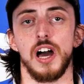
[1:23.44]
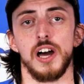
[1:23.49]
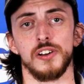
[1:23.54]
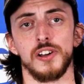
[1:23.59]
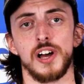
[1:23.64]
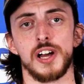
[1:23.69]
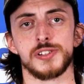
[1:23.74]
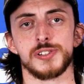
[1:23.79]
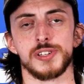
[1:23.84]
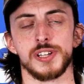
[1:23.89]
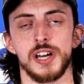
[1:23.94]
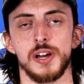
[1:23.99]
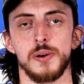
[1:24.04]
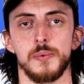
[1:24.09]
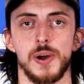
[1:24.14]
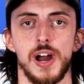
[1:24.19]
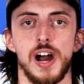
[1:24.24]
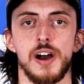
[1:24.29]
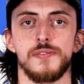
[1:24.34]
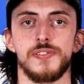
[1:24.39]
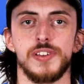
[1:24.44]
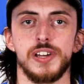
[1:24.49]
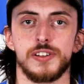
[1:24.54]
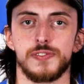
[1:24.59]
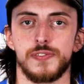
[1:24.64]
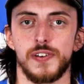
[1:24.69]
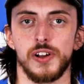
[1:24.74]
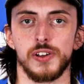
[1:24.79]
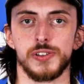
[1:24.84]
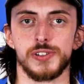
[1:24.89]
And lastly, we have these
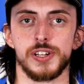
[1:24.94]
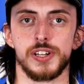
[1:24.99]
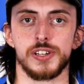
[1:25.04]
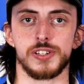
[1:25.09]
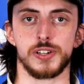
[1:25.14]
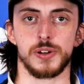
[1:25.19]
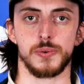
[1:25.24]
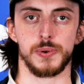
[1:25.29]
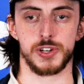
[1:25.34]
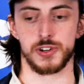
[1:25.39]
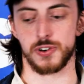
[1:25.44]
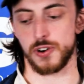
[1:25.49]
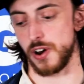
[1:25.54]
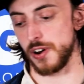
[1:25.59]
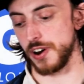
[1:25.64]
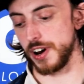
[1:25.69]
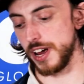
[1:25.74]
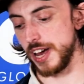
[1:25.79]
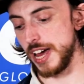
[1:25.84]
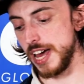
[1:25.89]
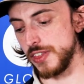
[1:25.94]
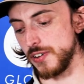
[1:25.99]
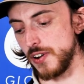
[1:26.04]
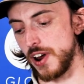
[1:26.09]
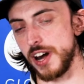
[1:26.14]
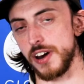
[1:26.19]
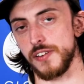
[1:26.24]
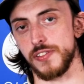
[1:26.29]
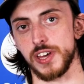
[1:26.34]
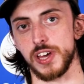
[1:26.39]
filters which are on either
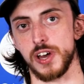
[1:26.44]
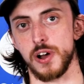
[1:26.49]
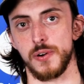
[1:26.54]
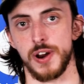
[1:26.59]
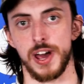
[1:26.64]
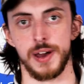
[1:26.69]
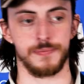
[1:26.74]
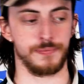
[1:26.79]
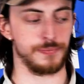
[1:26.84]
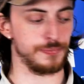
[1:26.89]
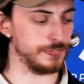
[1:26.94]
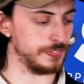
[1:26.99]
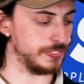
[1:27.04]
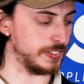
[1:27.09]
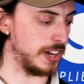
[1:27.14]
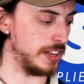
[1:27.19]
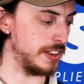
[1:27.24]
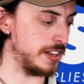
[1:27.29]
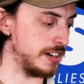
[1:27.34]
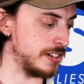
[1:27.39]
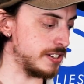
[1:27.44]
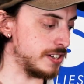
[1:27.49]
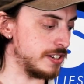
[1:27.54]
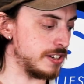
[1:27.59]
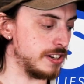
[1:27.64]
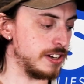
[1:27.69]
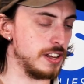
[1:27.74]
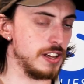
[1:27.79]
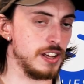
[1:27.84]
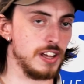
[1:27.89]
end of the unit like this,
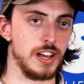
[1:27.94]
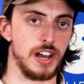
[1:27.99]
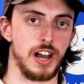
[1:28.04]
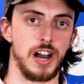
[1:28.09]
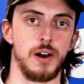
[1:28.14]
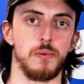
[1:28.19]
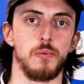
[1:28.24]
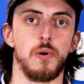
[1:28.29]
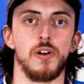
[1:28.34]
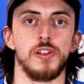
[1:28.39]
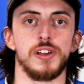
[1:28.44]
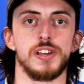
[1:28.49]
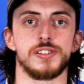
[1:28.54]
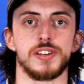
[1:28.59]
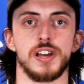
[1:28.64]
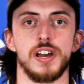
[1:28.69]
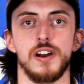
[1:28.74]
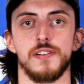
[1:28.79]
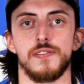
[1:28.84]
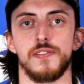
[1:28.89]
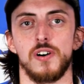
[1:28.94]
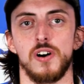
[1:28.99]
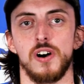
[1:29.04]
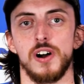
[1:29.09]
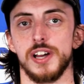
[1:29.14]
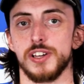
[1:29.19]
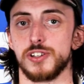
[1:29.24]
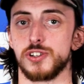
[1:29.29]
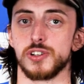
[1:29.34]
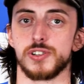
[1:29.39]
and what these are here
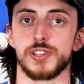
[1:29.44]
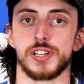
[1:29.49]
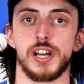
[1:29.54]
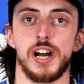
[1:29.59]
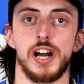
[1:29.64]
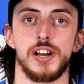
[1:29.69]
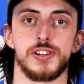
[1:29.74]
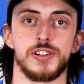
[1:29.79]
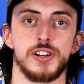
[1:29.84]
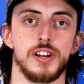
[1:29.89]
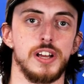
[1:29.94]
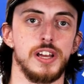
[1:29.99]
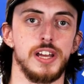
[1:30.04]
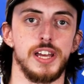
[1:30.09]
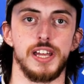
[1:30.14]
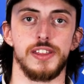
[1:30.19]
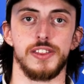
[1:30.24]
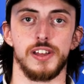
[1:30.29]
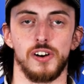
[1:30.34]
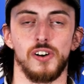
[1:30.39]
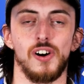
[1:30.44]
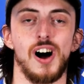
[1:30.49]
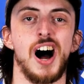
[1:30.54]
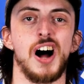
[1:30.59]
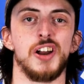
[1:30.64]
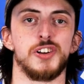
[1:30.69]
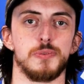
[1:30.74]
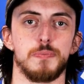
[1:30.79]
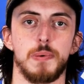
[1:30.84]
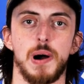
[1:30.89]
for is just to catch the
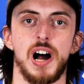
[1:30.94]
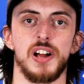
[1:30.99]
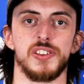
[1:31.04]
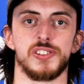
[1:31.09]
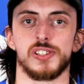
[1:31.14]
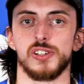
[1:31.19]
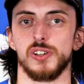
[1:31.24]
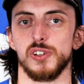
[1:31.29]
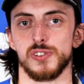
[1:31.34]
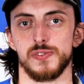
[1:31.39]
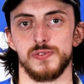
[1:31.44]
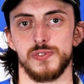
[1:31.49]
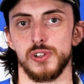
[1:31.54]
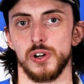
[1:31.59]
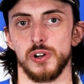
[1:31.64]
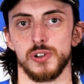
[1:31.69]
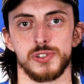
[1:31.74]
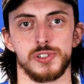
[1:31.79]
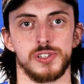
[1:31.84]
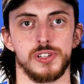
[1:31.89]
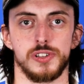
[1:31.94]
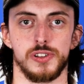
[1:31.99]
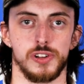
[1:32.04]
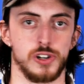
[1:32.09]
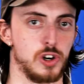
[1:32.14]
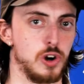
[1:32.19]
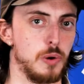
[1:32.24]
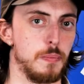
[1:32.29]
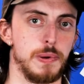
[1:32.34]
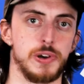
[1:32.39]
larger particles of dust
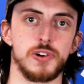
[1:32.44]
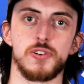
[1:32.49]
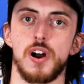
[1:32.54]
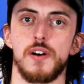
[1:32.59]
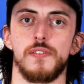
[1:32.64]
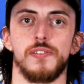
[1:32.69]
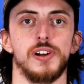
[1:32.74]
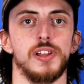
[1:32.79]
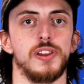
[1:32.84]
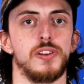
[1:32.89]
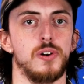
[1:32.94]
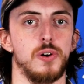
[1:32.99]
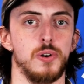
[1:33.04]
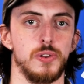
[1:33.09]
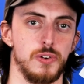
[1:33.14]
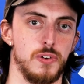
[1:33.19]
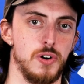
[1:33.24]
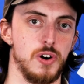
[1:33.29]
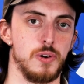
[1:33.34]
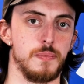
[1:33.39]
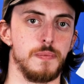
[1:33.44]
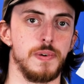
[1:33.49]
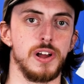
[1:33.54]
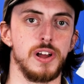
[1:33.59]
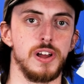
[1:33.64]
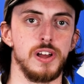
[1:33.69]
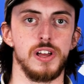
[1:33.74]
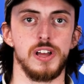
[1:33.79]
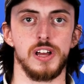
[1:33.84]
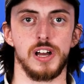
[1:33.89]
that could be traveling through the room,
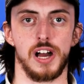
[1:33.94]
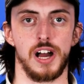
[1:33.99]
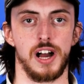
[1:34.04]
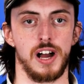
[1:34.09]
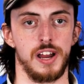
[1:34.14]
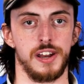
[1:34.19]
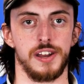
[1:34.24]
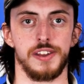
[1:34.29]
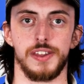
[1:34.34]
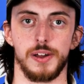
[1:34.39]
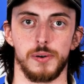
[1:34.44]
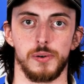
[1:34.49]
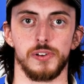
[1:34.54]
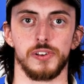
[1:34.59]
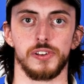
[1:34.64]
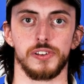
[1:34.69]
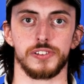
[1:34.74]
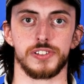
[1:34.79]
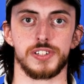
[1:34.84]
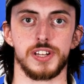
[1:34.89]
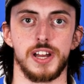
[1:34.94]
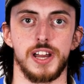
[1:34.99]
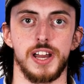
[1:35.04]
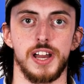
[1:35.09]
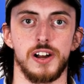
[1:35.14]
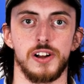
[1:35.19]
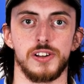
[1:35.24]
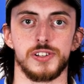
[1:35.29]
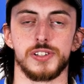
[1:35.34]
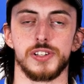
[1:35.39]
and they will sit
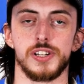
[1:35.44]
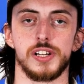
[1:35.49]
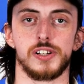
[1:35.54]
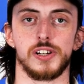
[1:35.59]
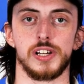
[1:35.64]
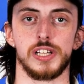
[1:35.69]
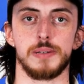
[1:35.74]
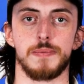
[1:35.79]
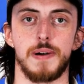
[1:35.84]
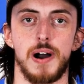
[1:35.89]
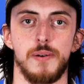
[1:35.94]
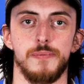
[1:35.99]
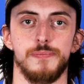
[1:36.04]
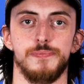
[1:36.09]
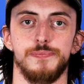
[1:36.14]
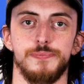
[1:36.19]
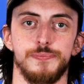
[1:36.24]
here until you clean them out.